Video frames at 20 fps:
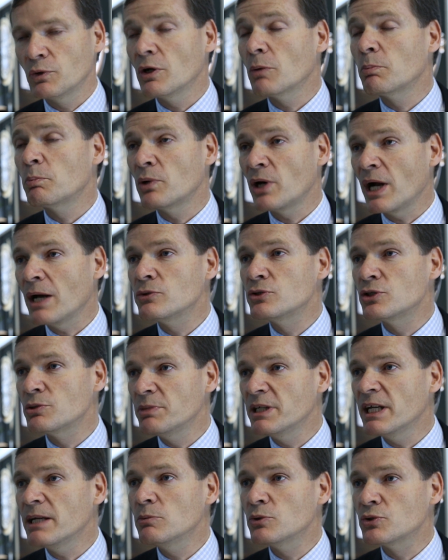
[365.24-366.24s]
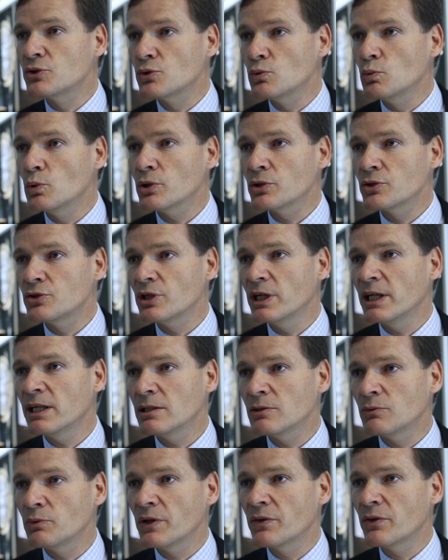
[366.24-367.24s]
are proud to be able to work
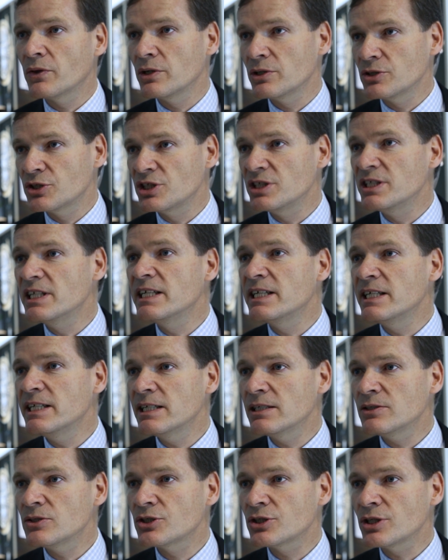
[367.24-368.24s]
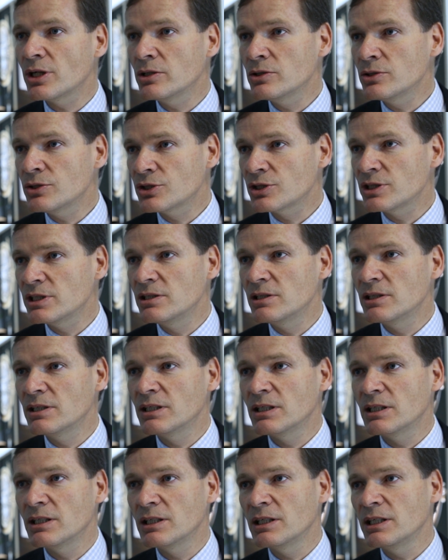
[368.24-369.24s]
together with Siddiqui and Sons
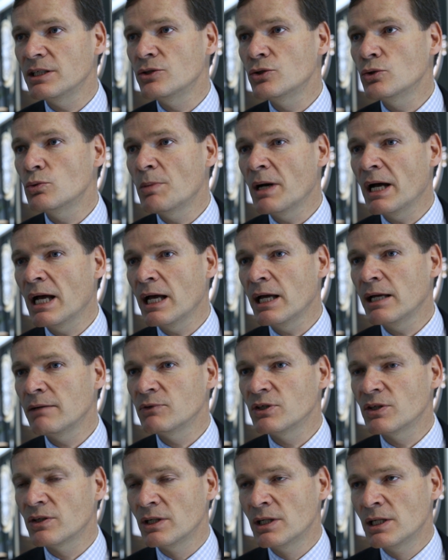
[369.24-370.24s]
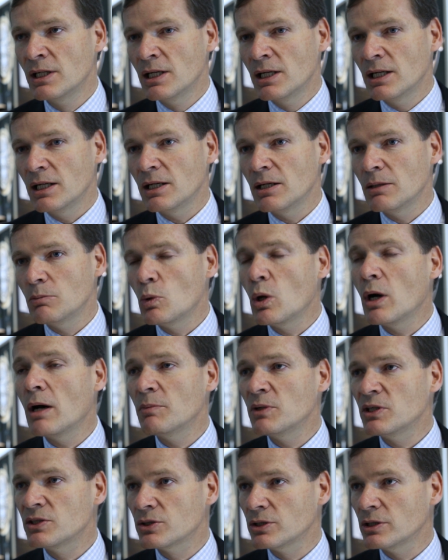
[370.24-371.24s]
in Dubai, with
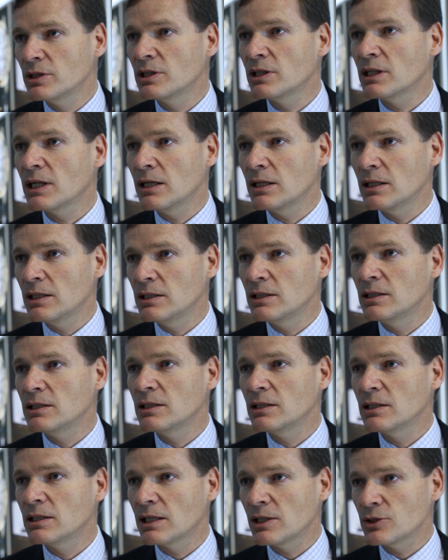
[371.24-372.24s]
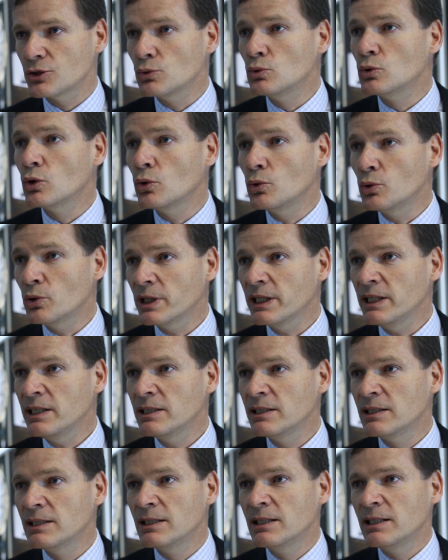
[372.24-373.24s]
Mohammed Rasoul Khouri
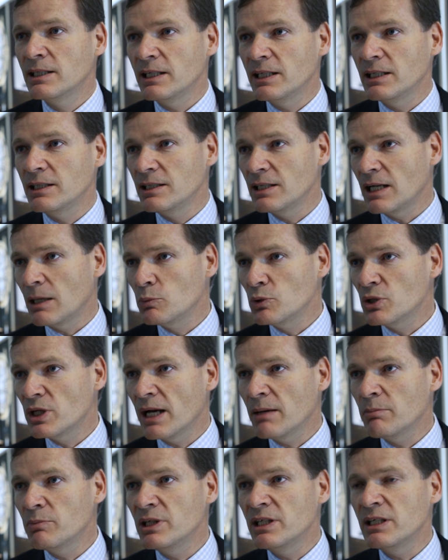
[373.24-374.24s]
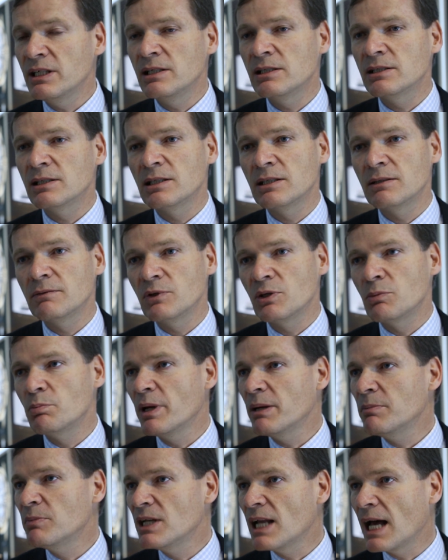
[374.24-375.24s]
in Abu Dhabi, with
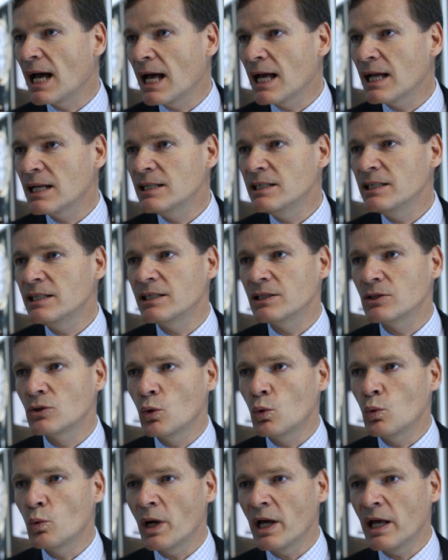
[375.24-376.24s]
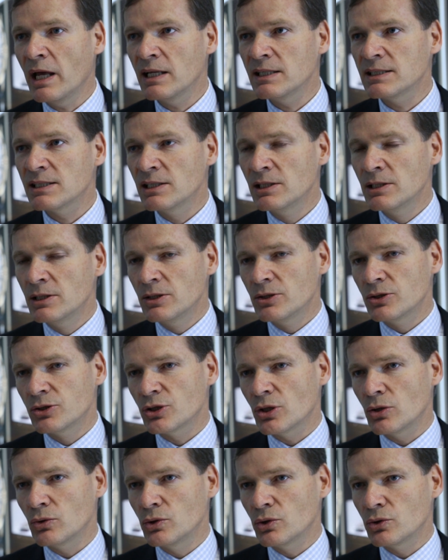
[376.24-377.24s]
Bebin Hani in Kuwait.
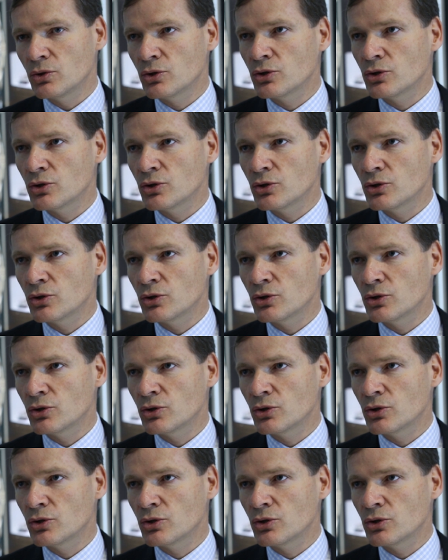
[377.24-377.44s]
So